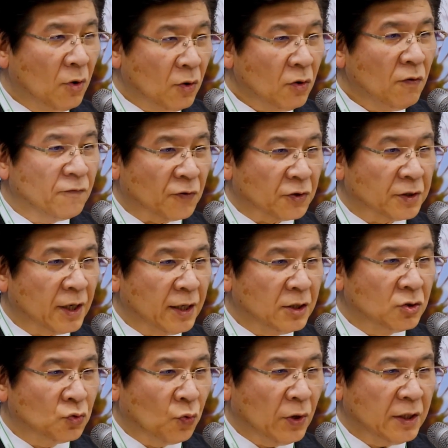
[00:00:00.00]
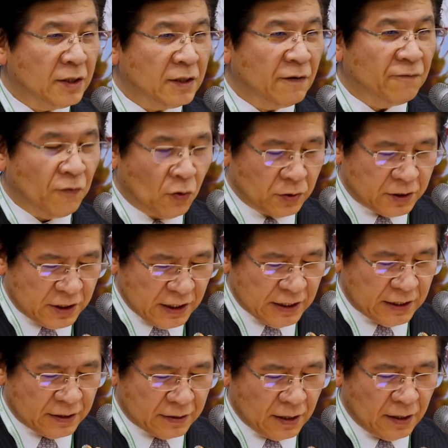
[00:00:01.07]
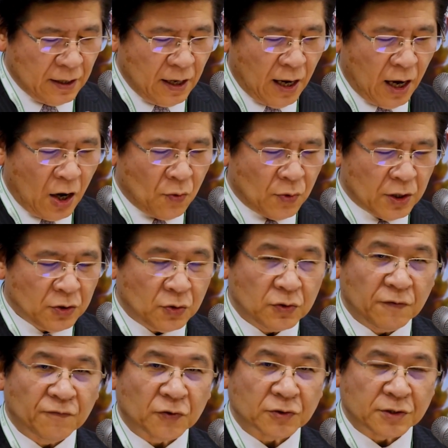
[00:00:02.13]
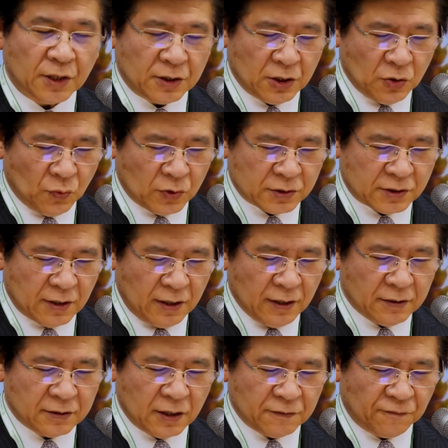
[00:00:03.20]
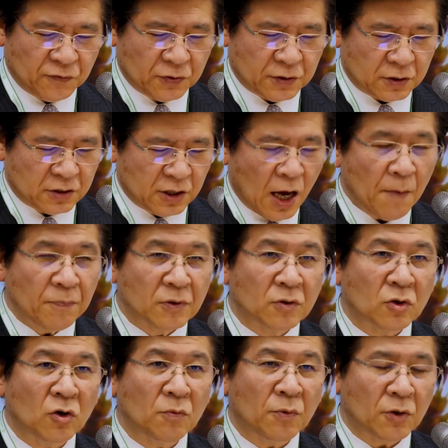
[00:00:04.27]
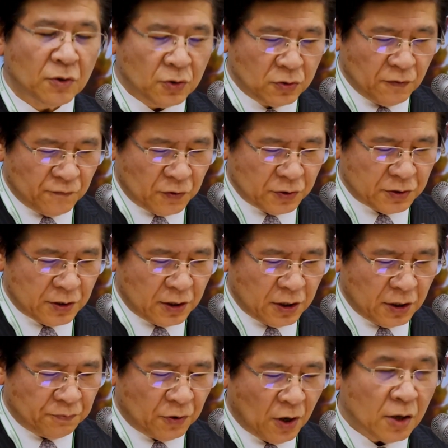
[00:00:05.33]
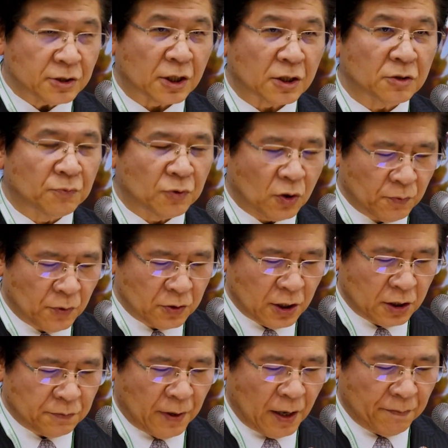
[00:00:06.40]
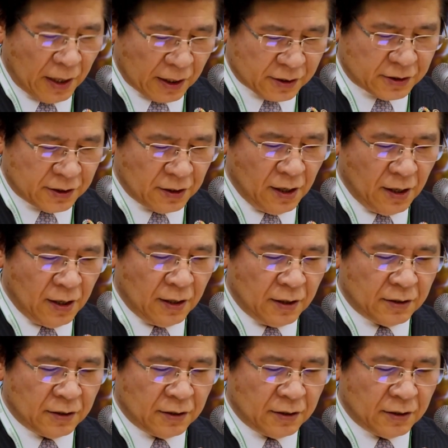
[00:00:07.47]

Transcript: Moreover, in 2014, our university was selected for the top global university project promoted by MEXT,